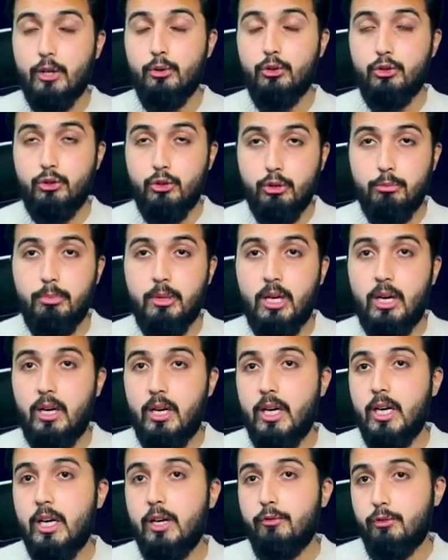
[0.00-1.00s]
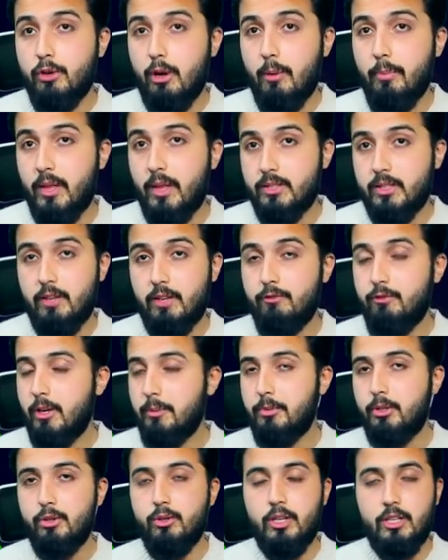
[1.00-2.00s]
who should be earning from this. In
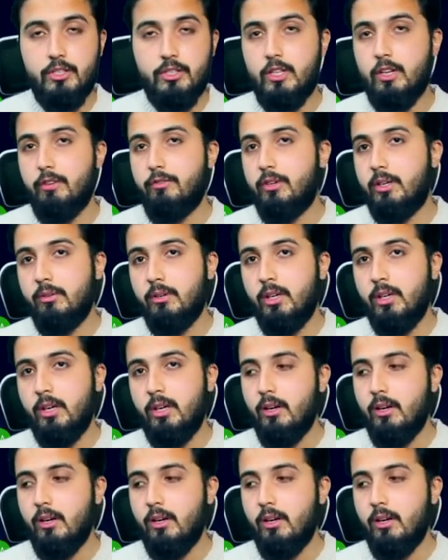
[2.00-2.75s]
Web 2, it's different.